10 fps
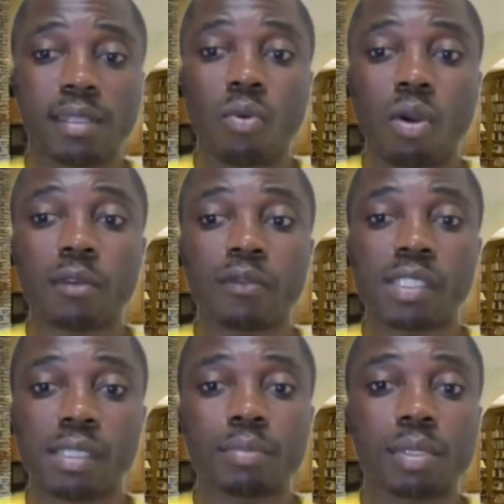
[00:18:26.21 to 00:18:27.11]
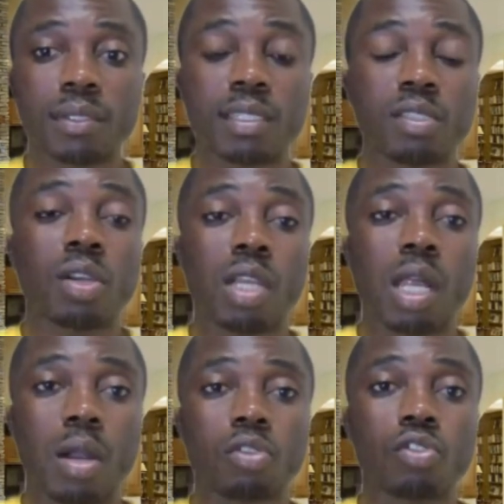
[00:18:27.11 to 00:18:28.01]
work visa process, on
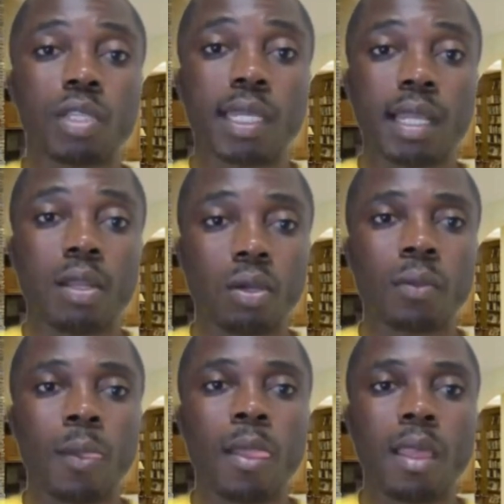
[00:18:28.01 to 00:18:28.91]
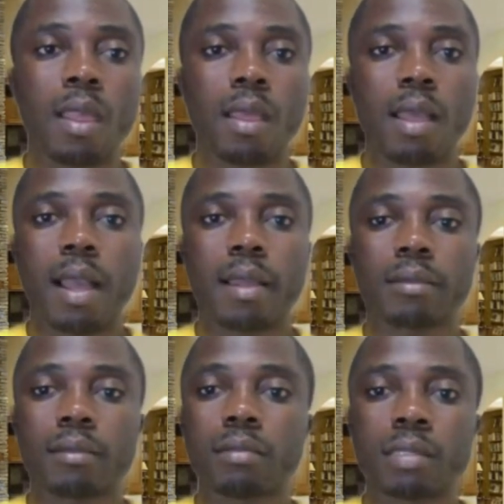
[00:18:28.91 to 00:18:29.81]
how to get along
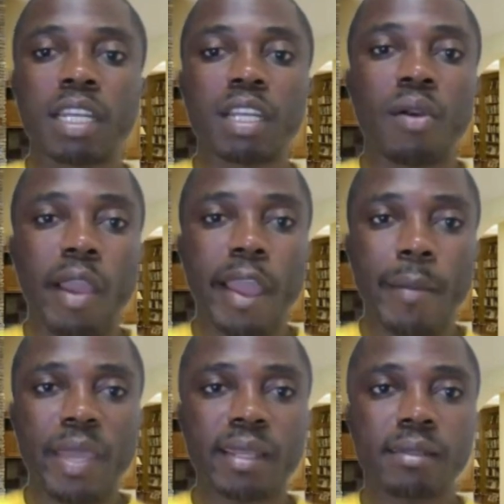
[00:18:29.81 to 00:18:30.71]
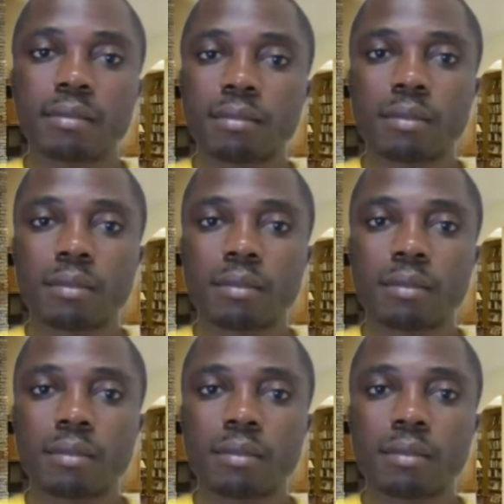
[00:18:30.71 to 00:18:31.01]
and the requirement.